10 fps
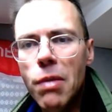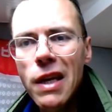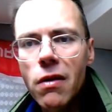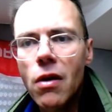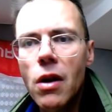
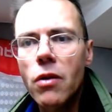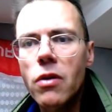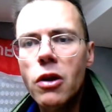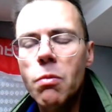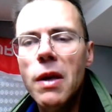being
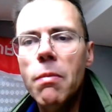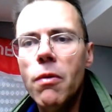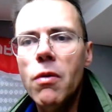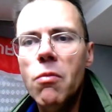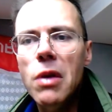around these
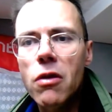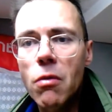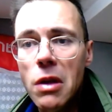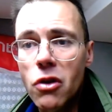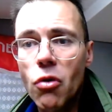people will mean to me